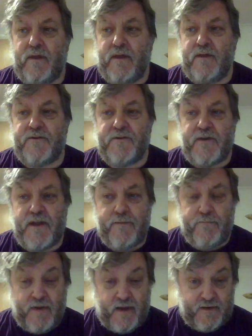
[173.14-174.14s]
and knee
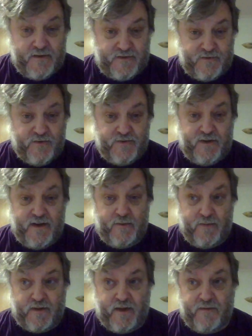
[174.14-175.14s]
pain
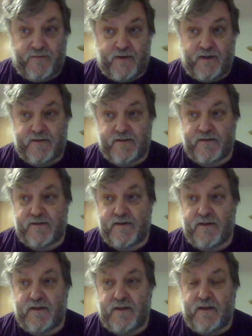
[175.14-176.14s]
associated with arthritis.
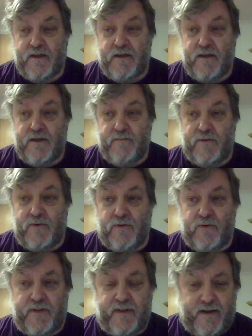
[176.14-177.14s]
But not
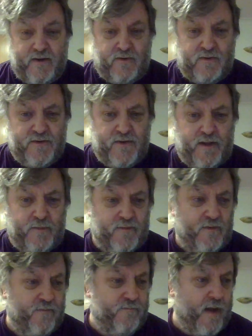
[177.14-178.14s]
only that, it also helps
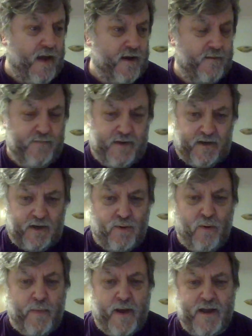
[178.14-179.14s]
with back pain,
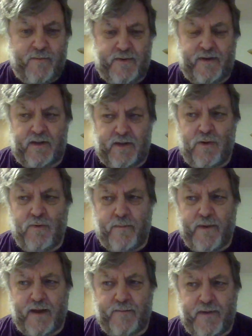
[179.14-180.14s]
lower back pain, lower
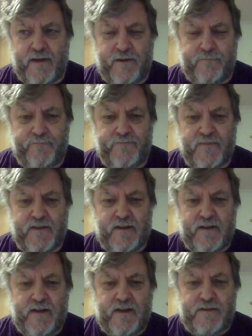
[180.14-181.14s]
back pain.
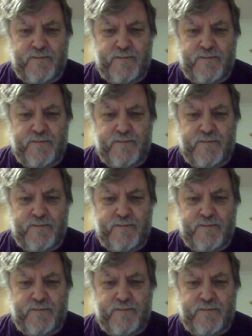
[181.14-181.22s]
It's